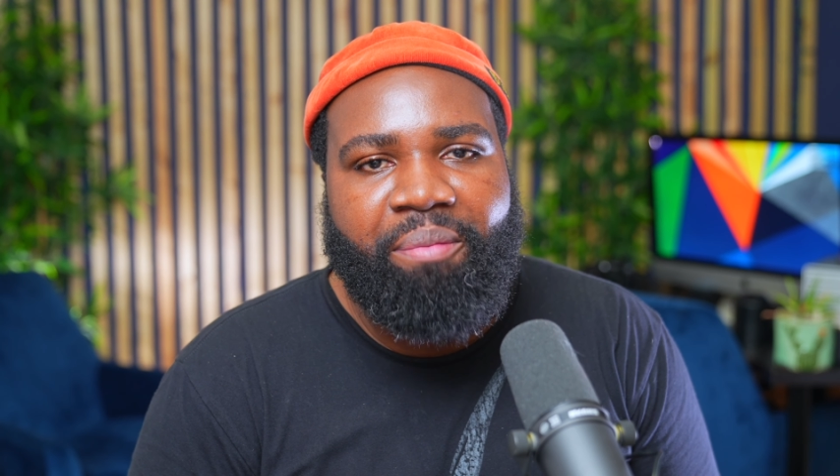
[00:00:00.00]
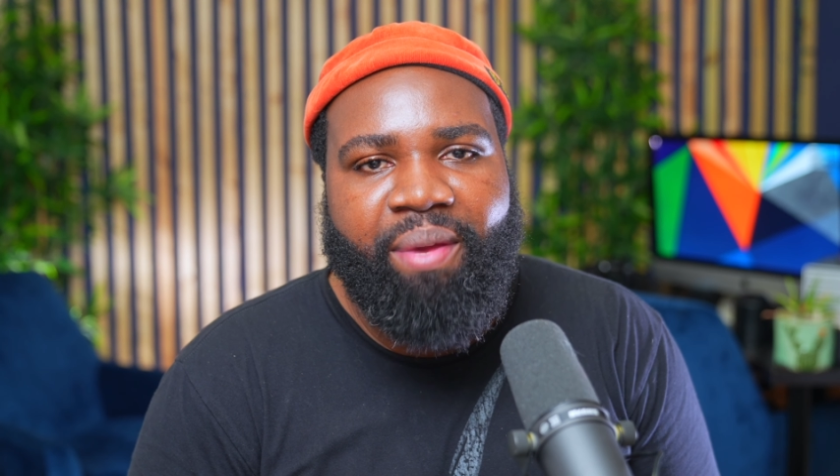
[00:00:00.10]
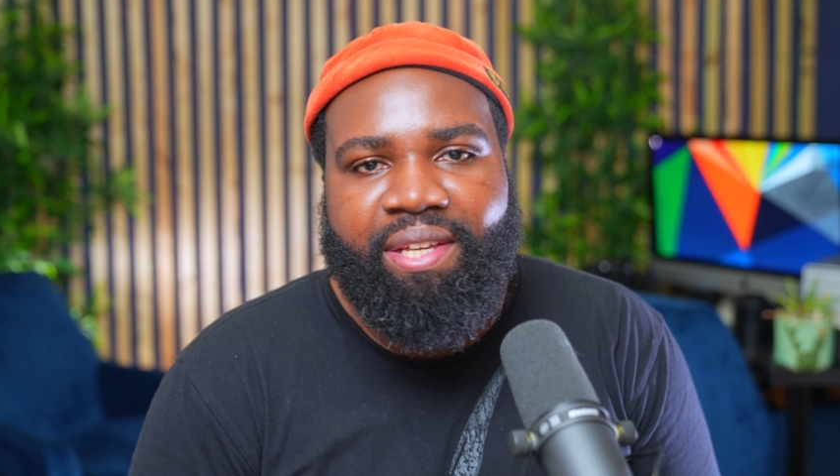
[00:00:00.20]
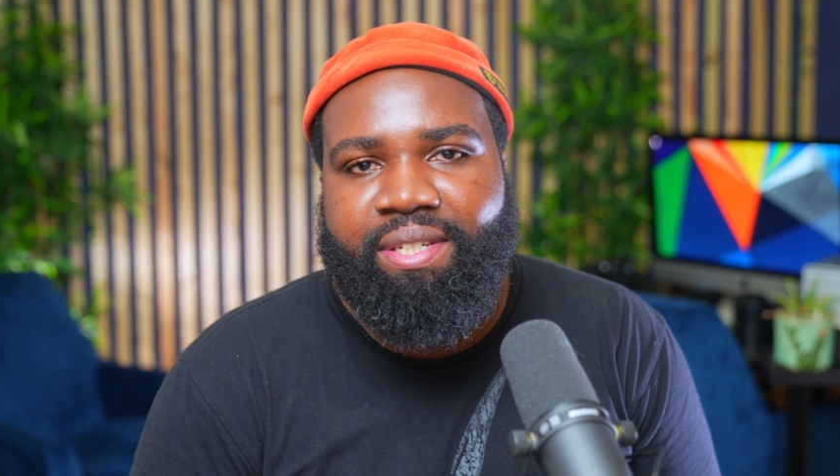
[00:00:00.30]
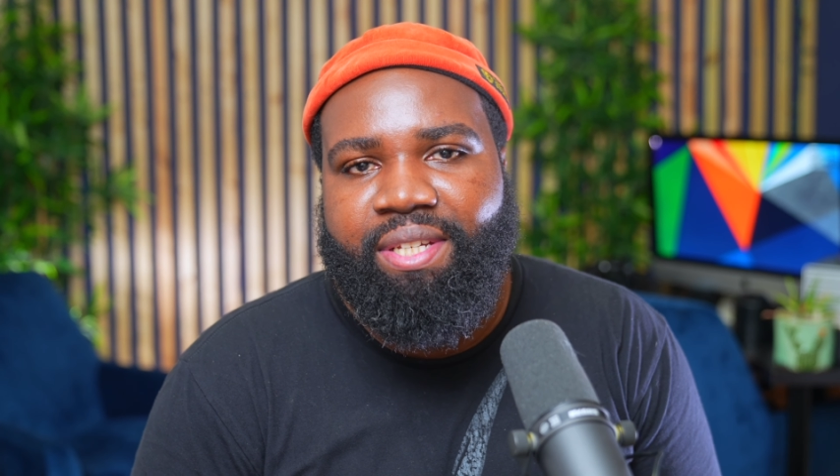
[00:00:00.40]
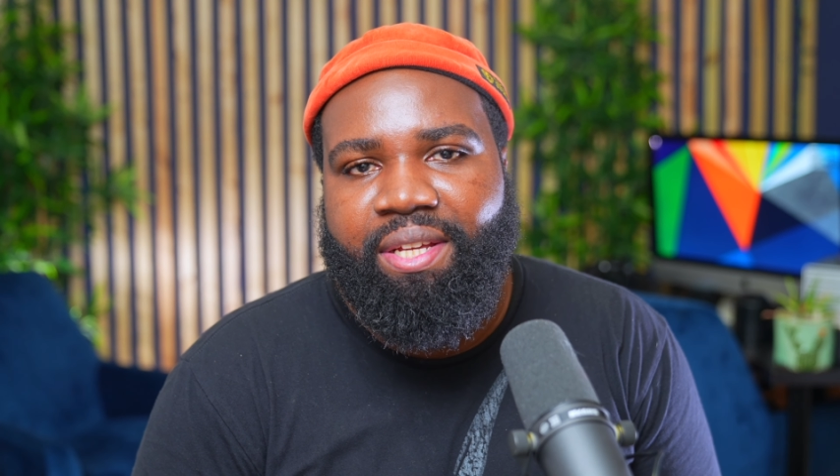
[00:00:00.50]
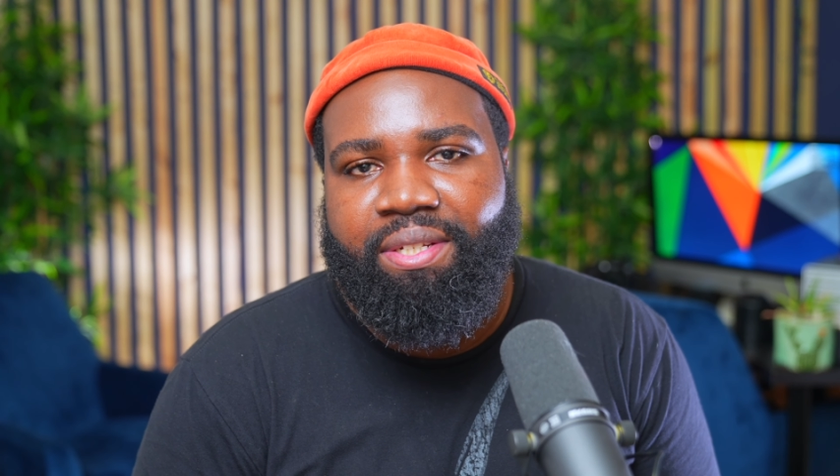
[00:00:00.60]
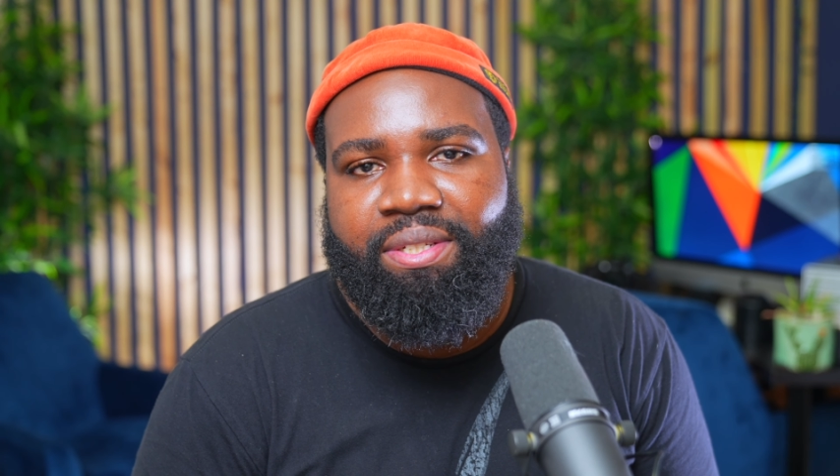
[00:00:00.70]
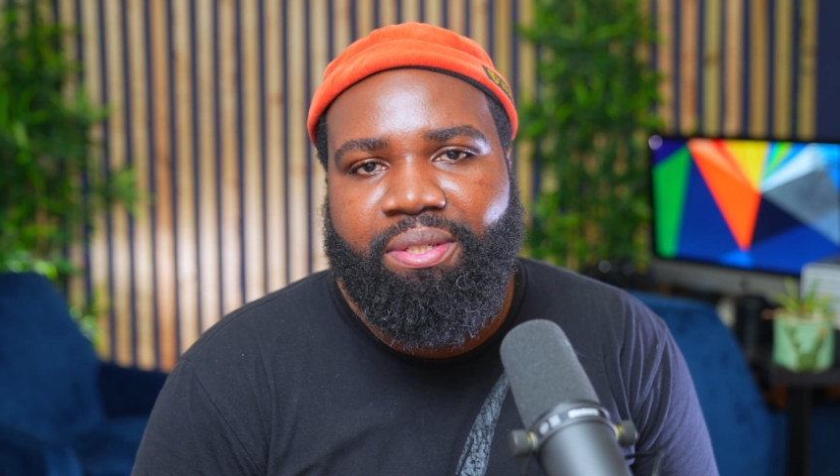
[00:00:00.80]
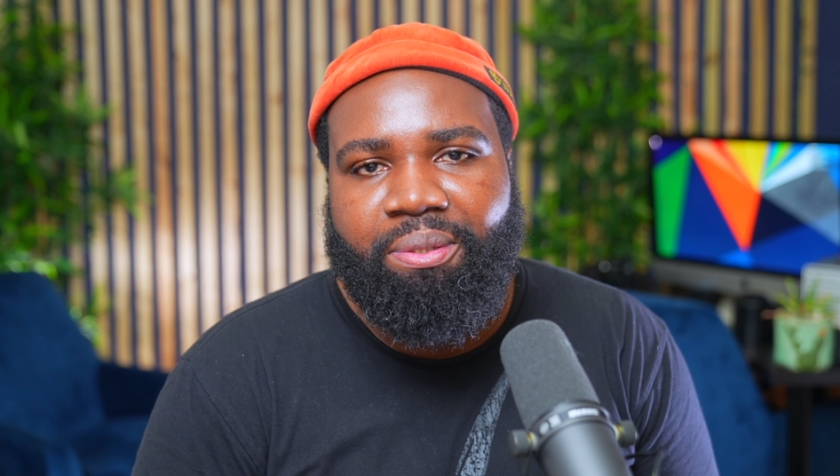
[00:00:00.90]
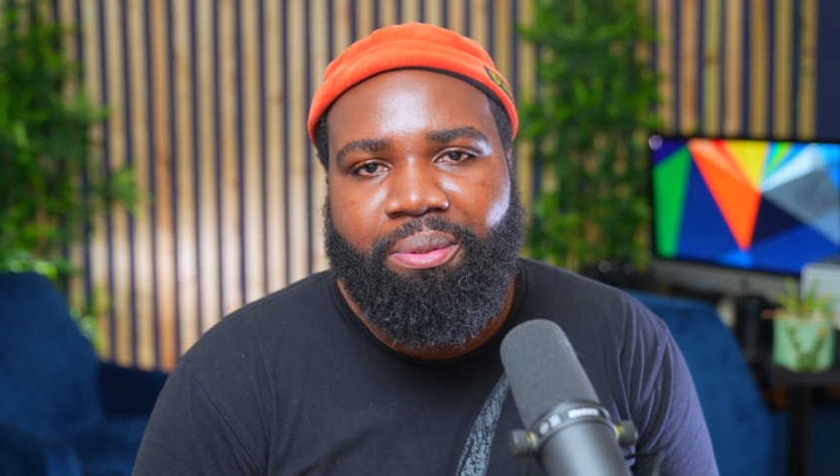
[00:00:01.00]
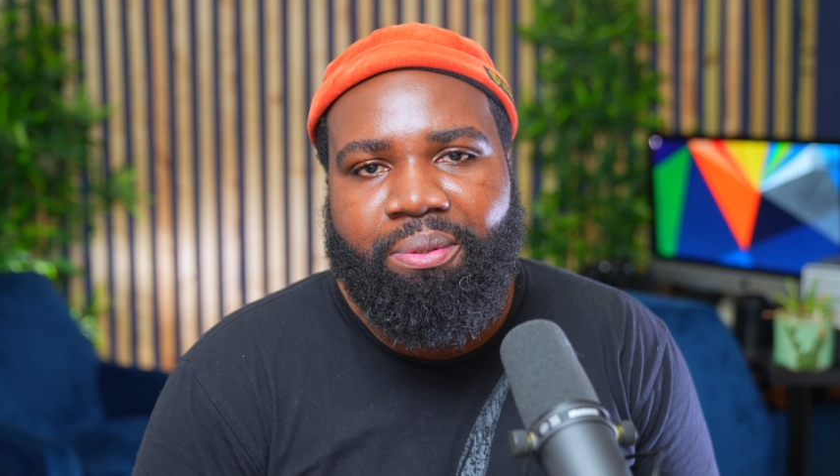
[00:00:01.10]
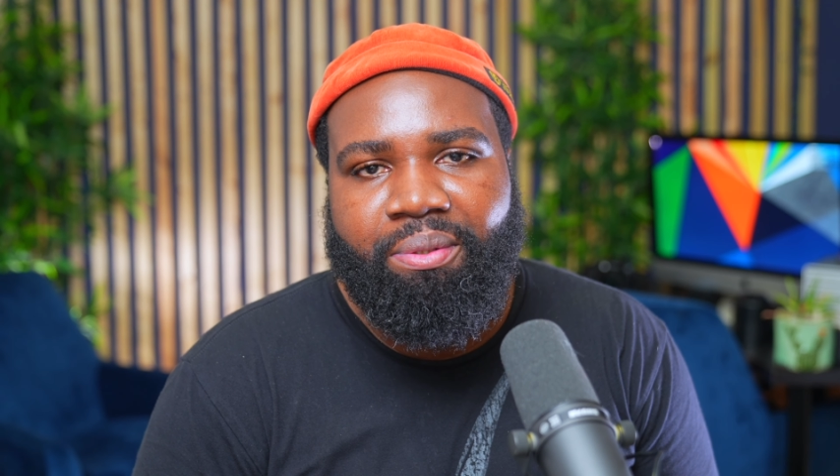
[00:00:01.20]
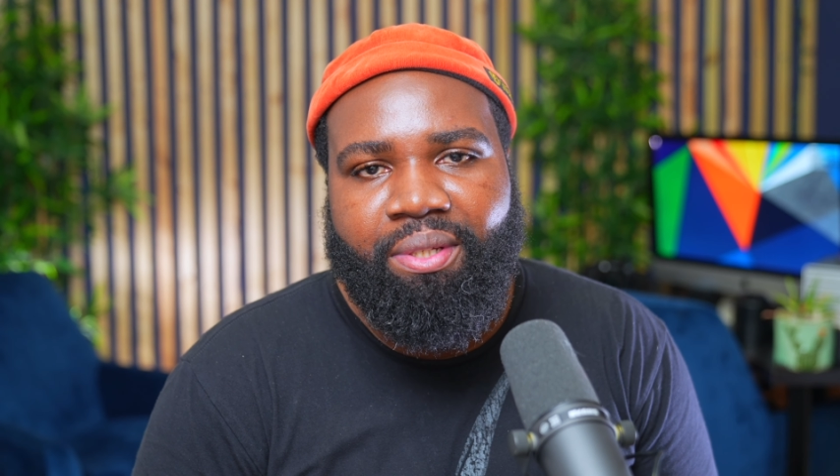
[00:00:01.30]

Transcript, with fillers: it makes sense too.